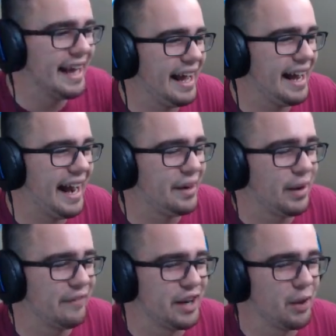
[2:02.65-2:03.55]
I
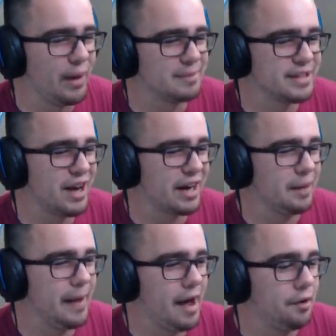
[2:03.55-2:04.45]
don't even know what I'm
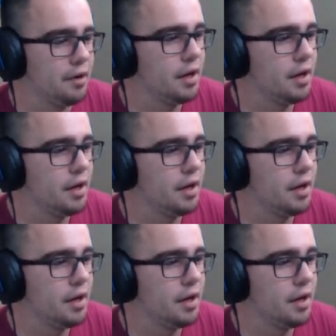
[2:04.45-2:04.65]
talking about.